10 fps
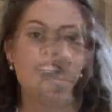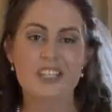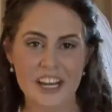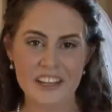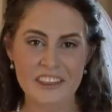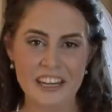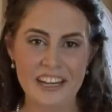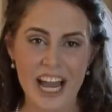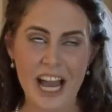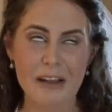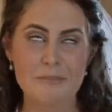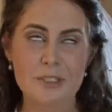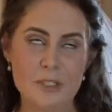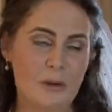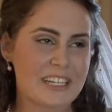Jonathan, I'm
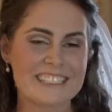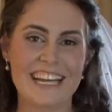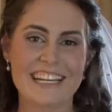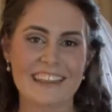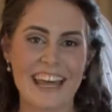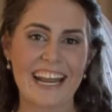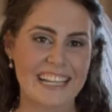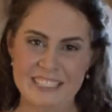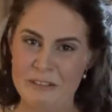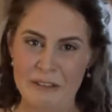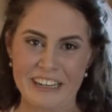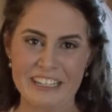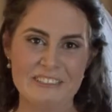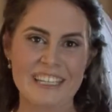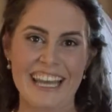so excited that I get to
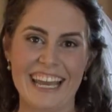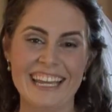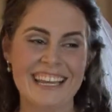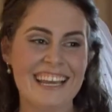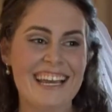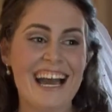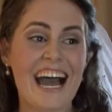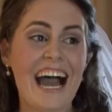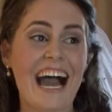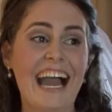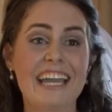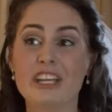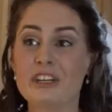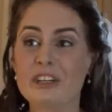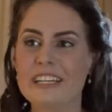marry you today. I
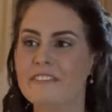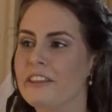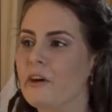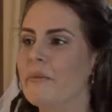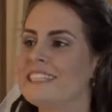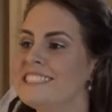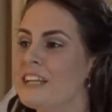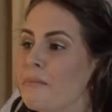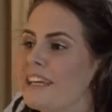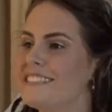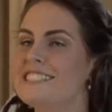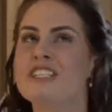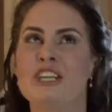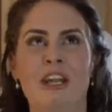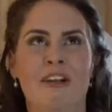could, even though my stomach is
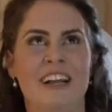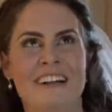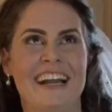jittering